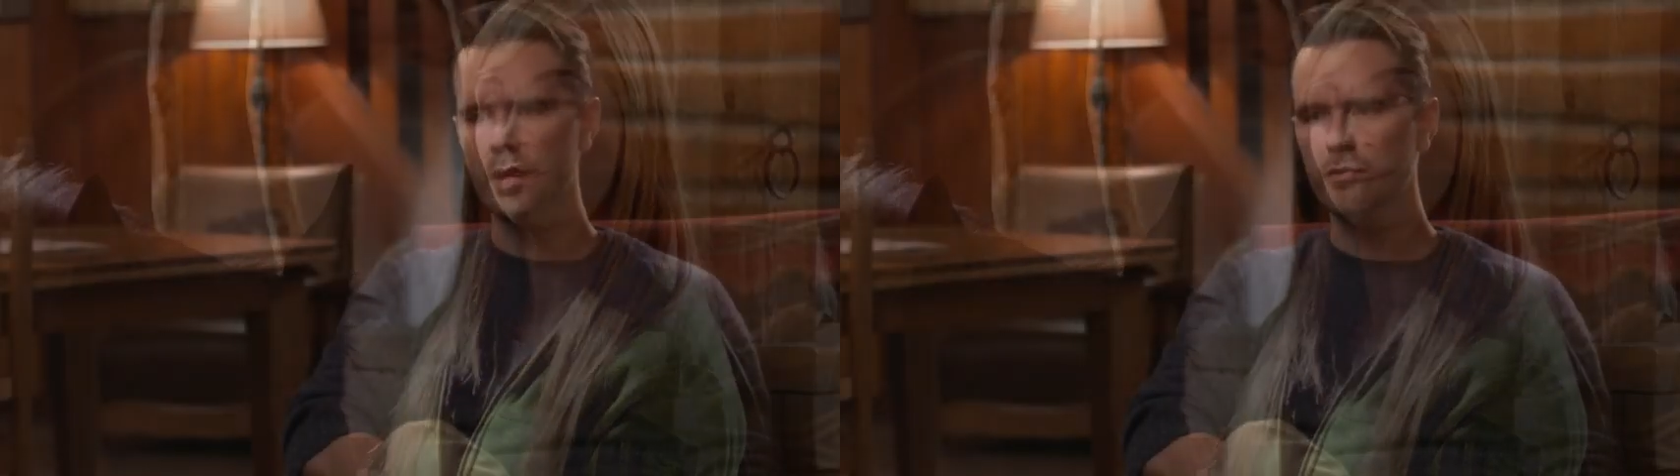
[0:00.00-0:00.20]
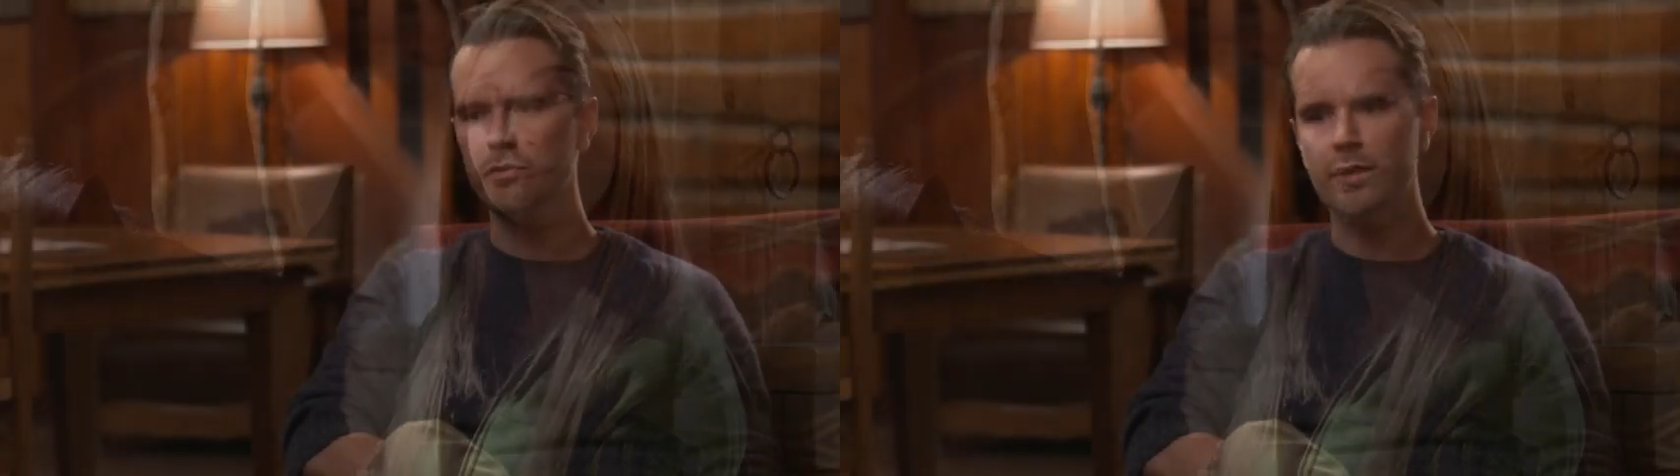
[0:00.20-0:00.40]

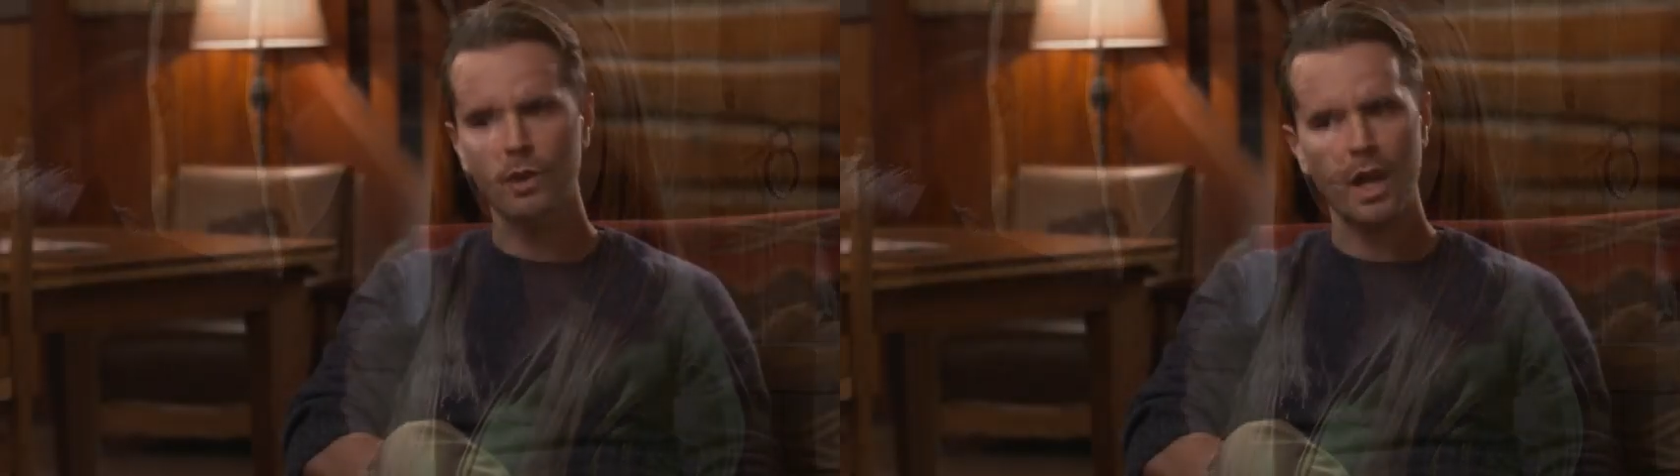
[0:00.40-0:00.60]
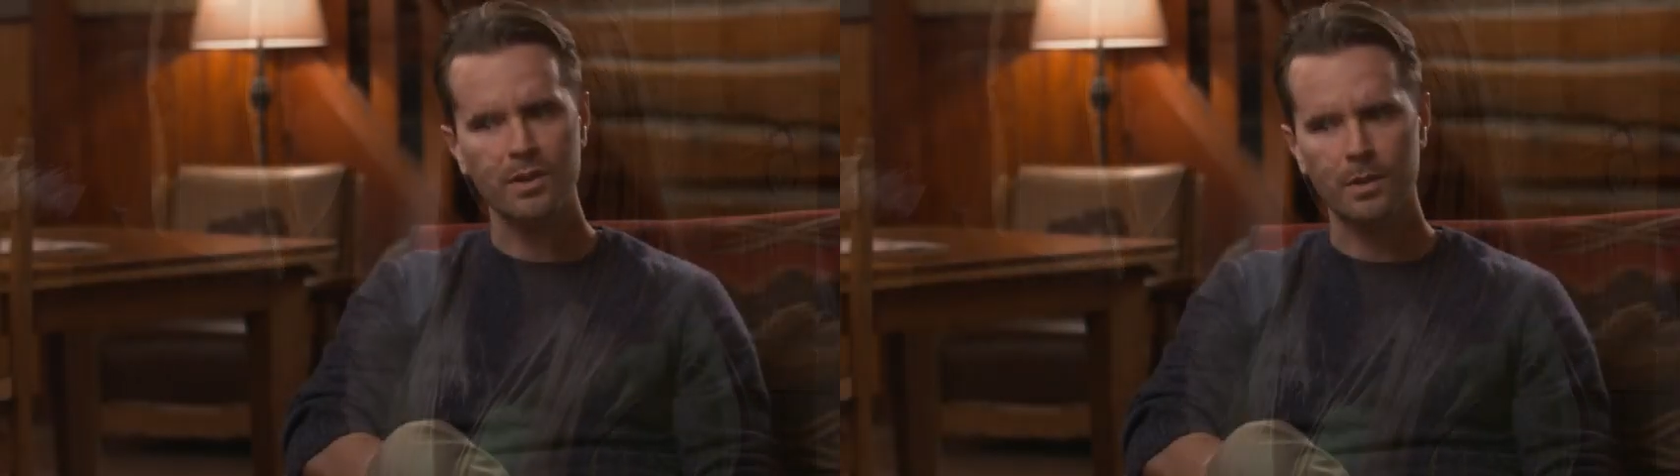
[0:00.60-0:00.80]
could tell
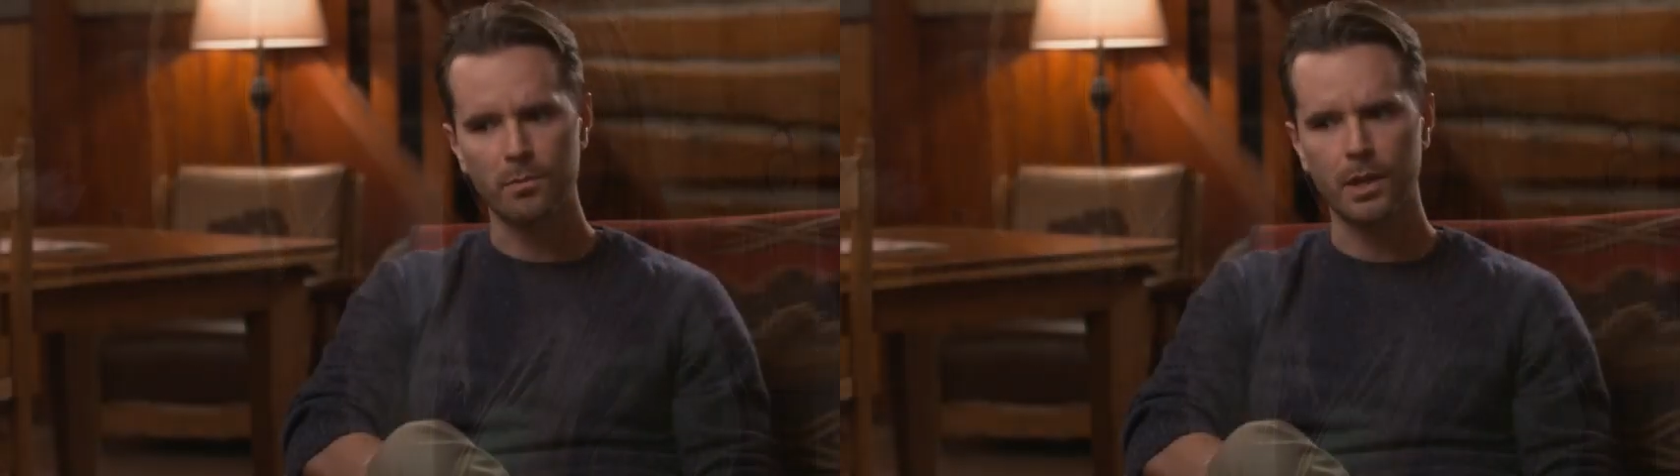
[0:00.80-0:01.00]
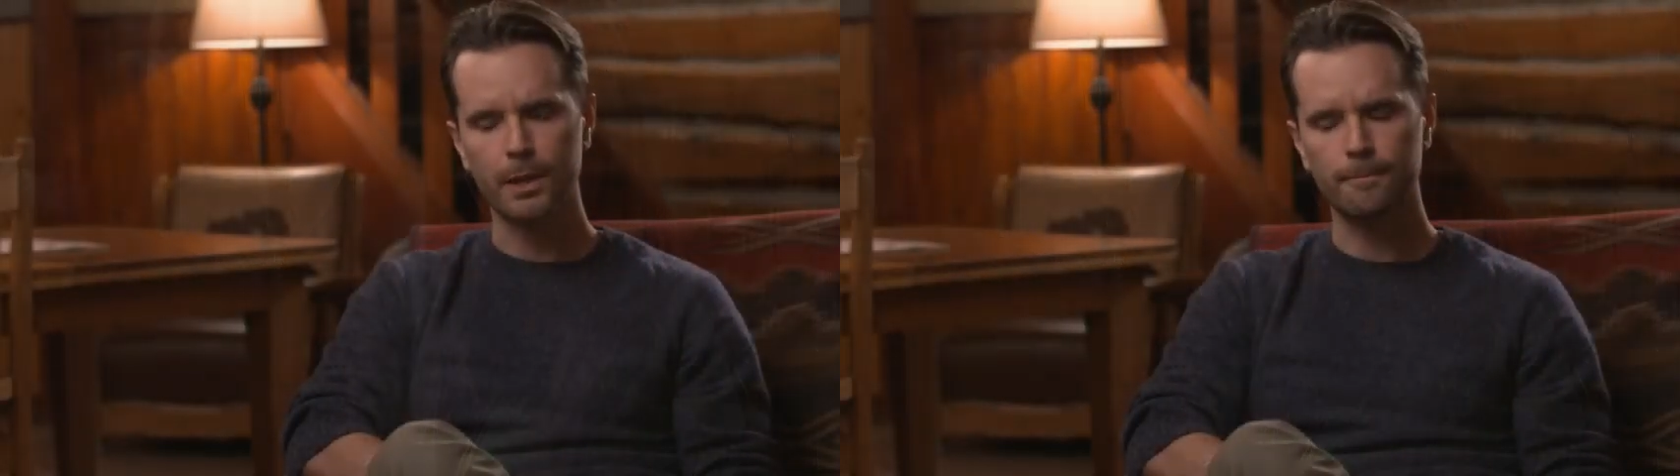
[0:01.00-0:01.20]
this
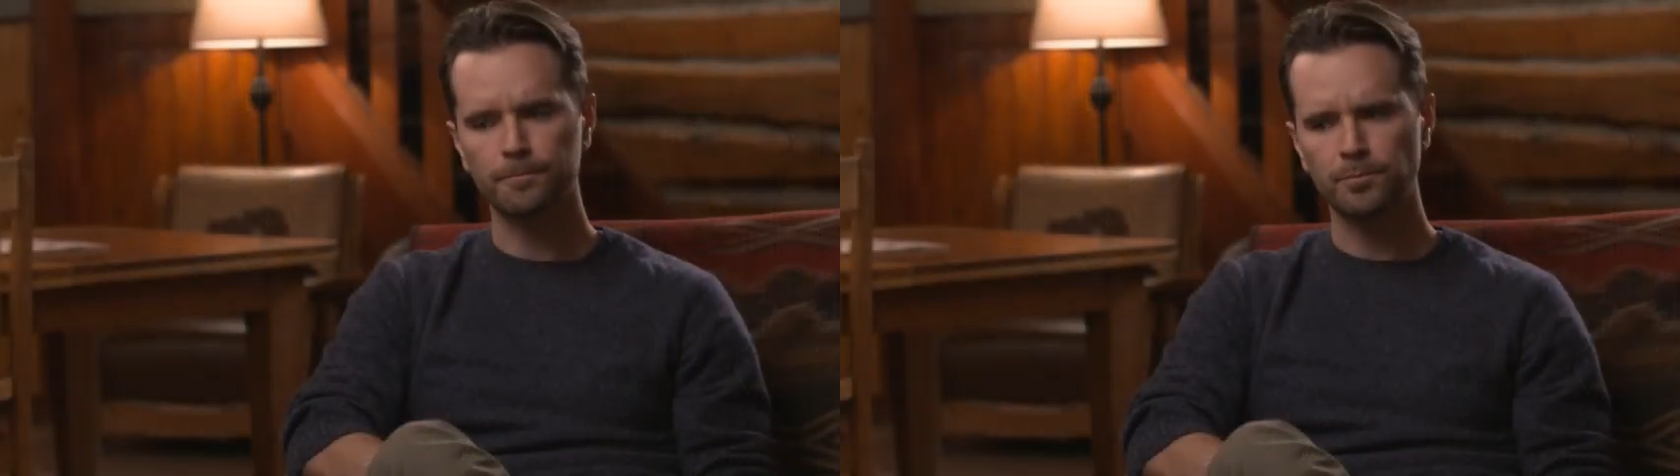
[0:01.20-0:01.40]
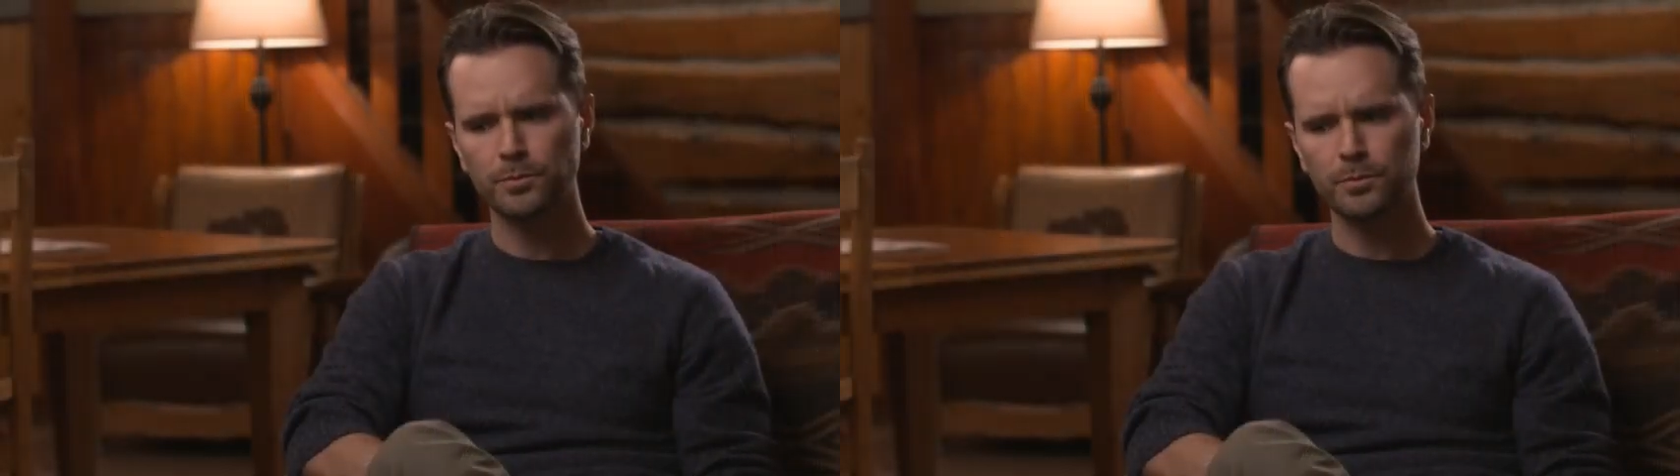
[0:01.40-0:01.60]
wasn't just
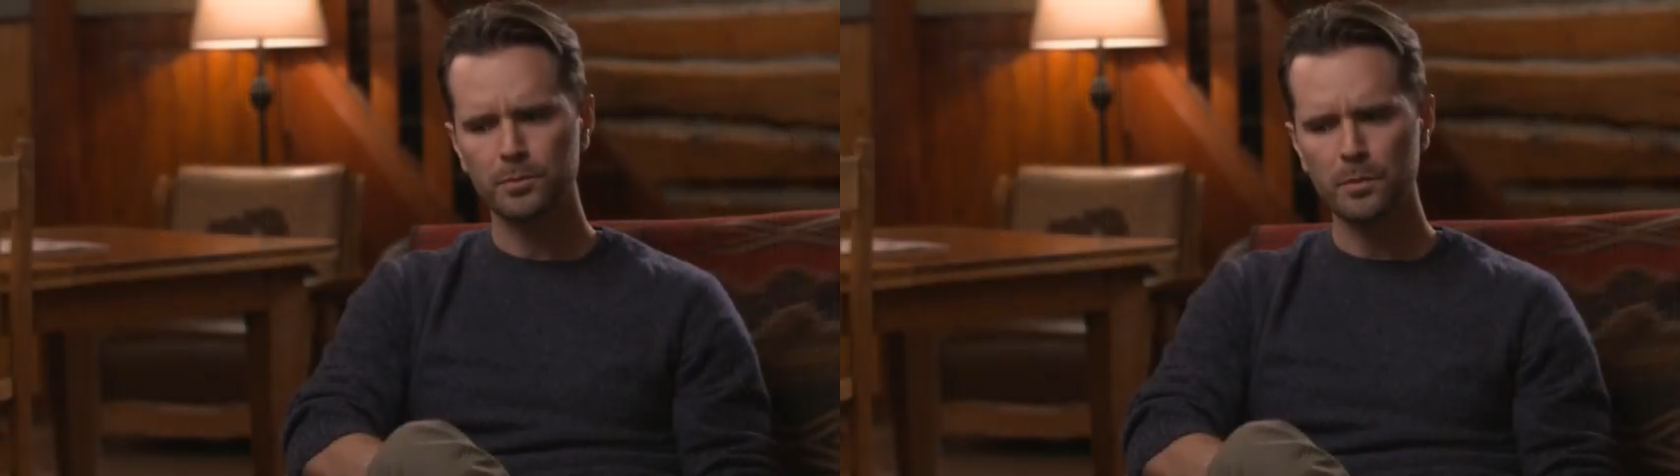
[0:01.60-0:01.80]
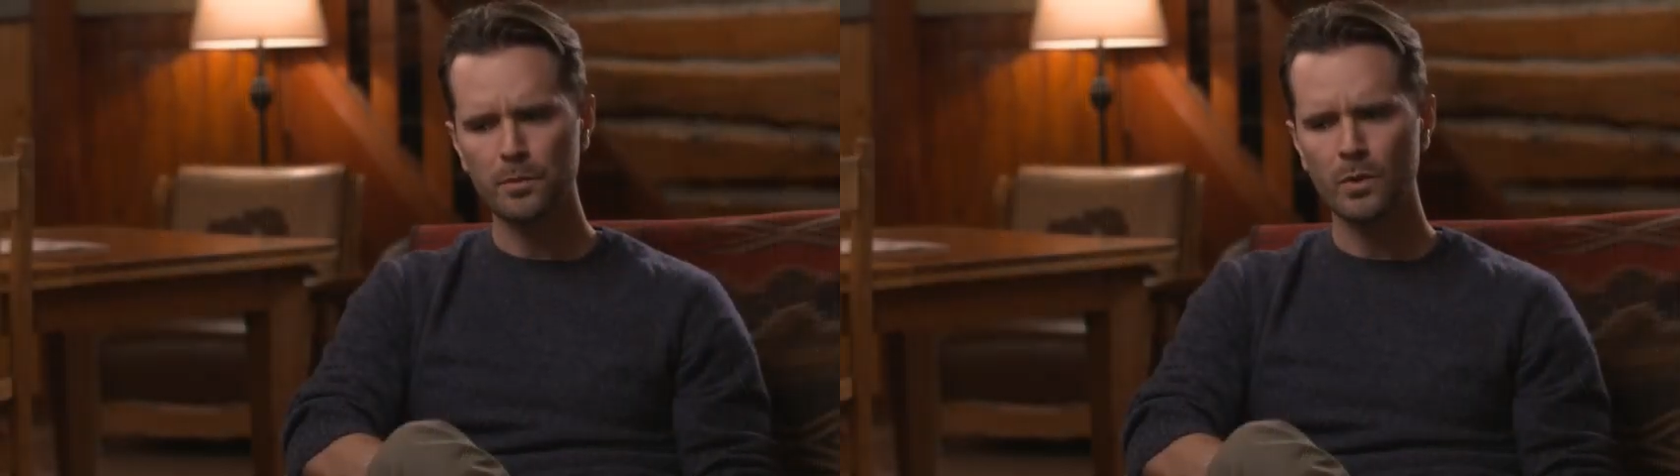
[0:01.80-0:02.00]
about
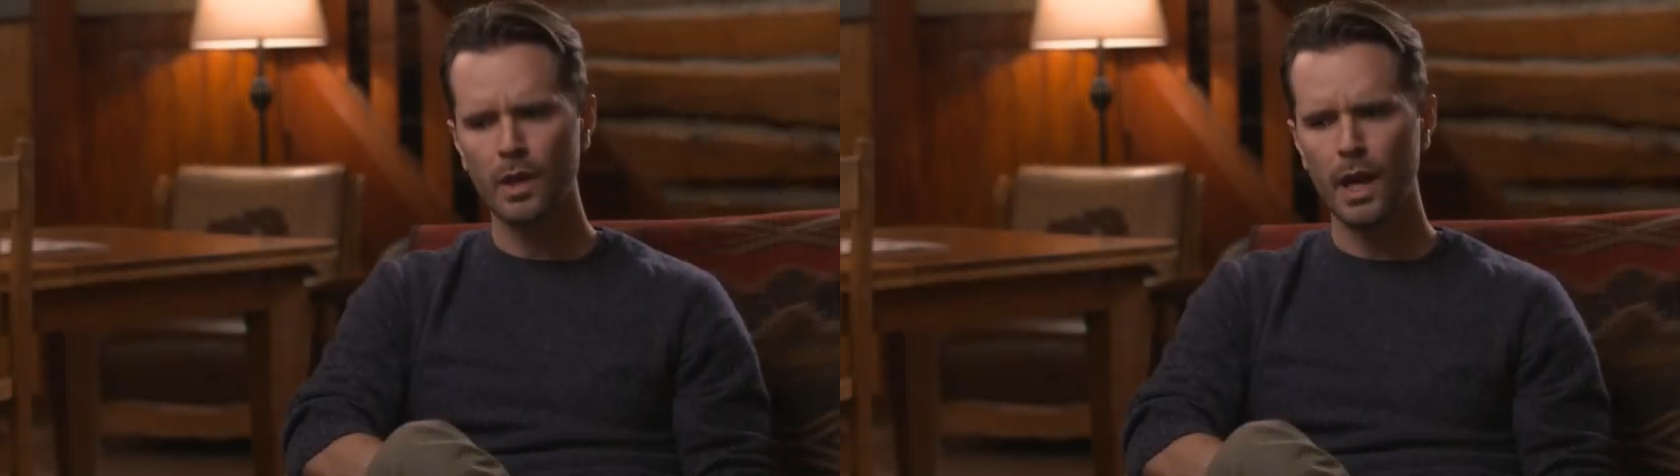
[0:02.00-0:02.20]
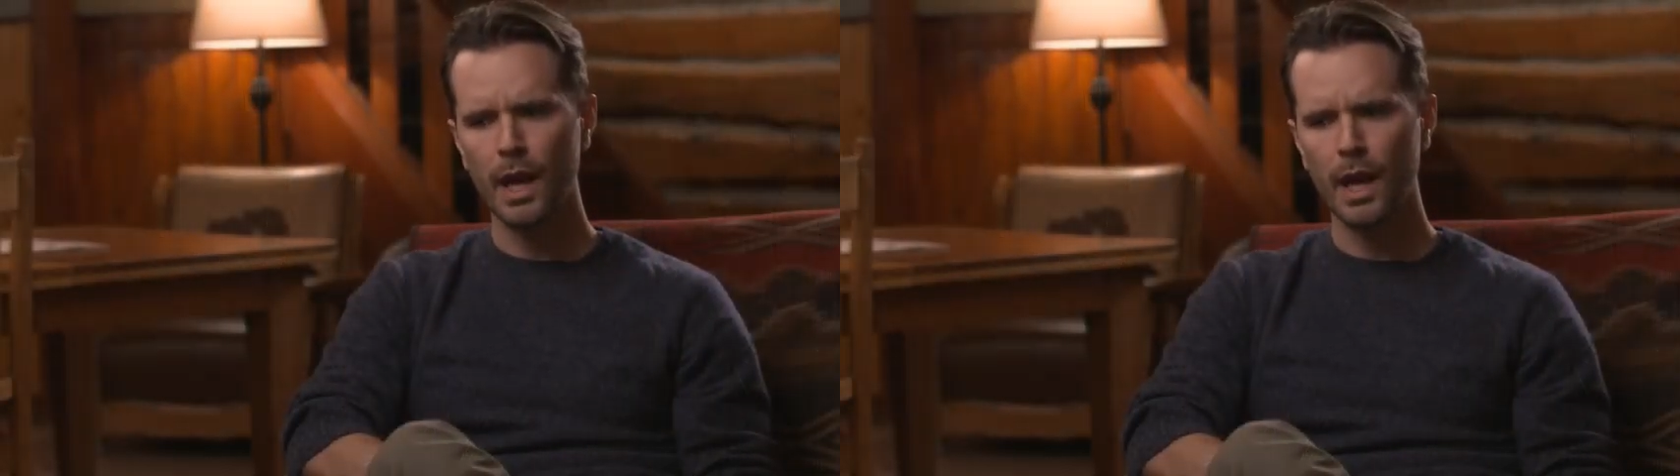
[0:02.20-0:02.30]
him needing